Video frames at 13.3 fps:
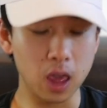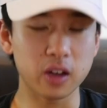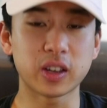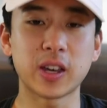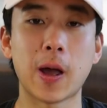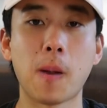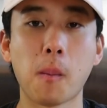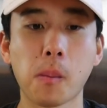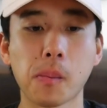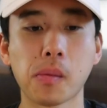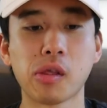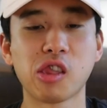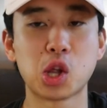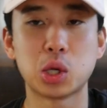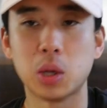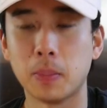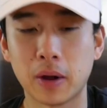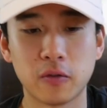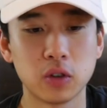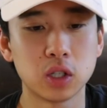Okay, so
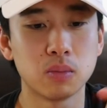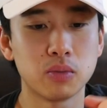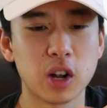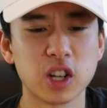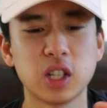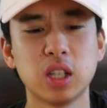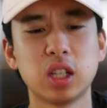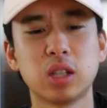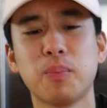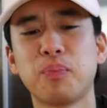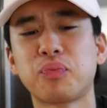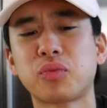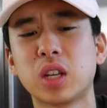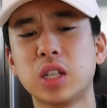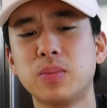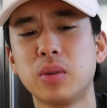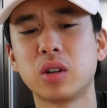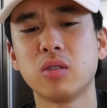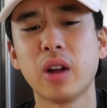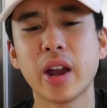my first impressions, this
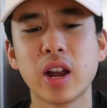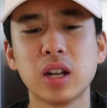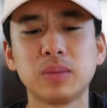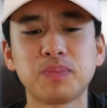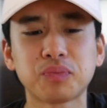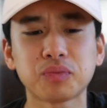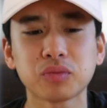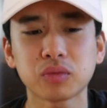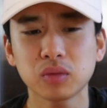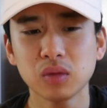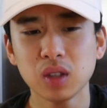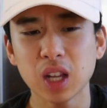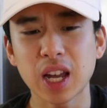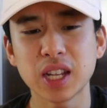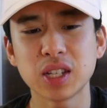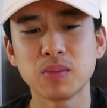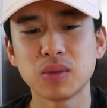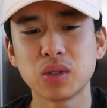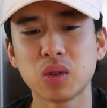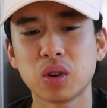burger right here has
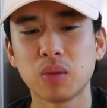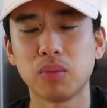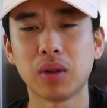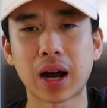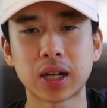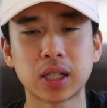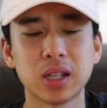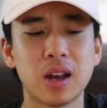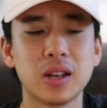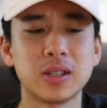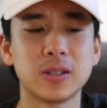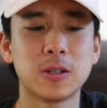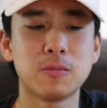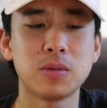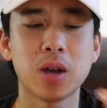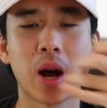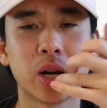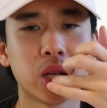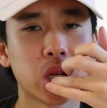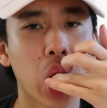some sort of black sauce. To be
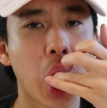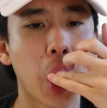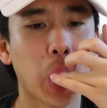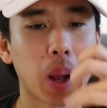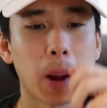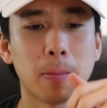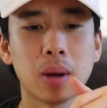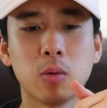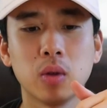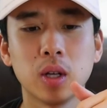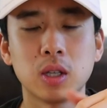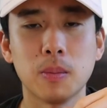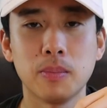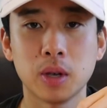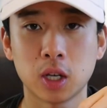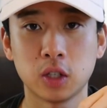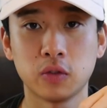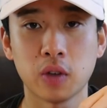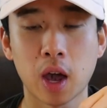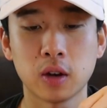honest, I'm not really the
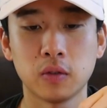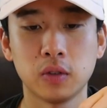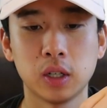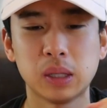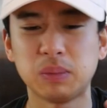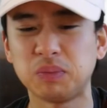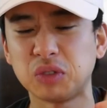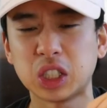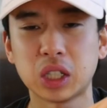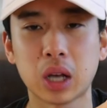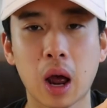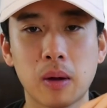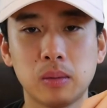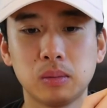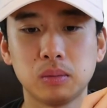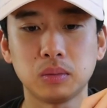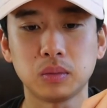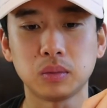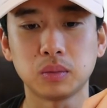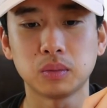biggest fan of it. It's not
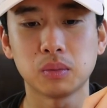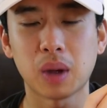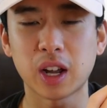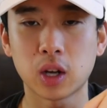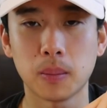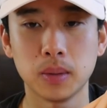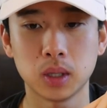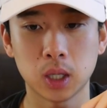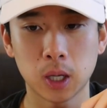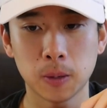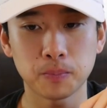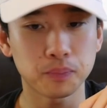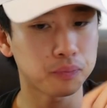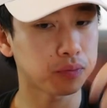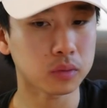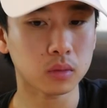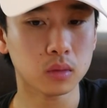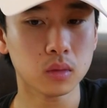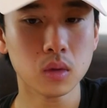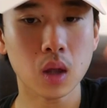my cup of tea.
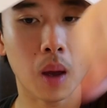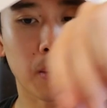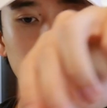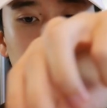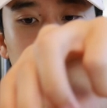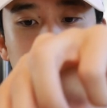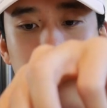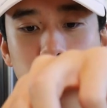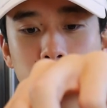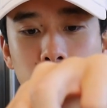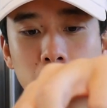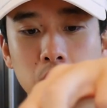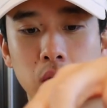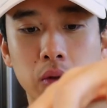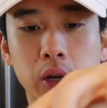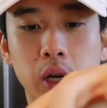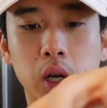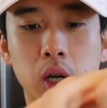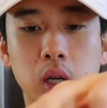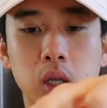But this burger over
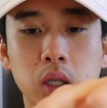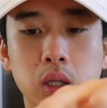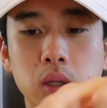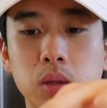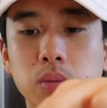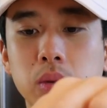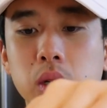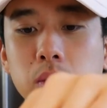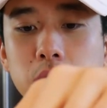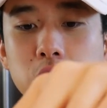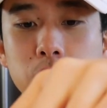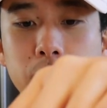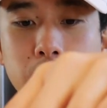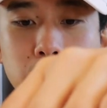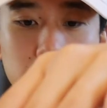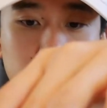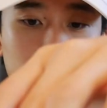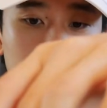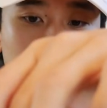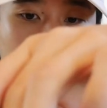here is pretty much your basic
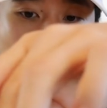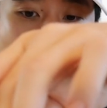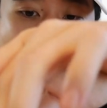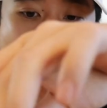burger,